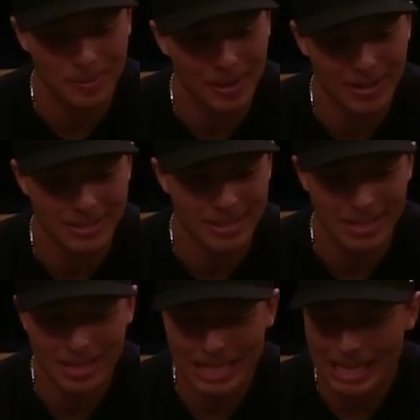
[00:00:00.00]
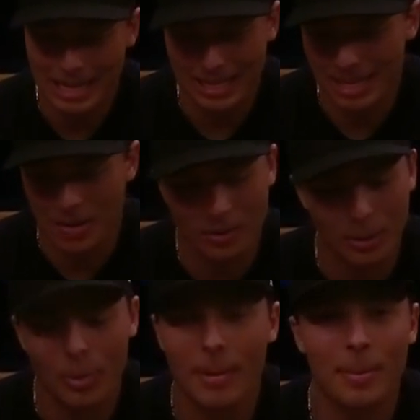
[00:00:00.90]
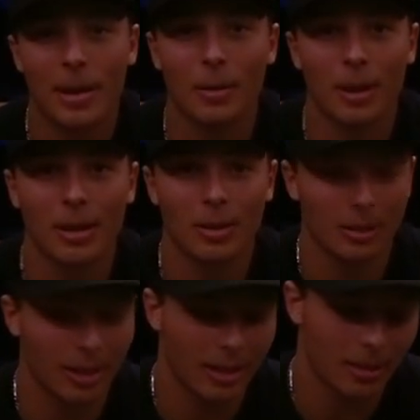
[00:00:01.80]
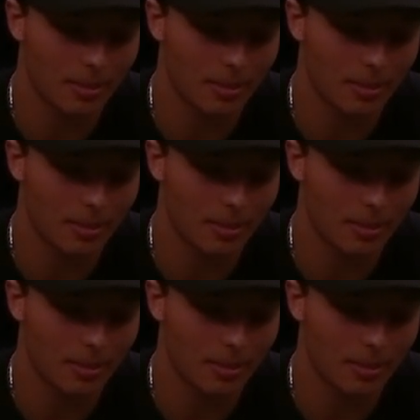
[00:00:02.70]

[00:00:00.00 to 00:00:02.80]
the box, it's not really about what I look like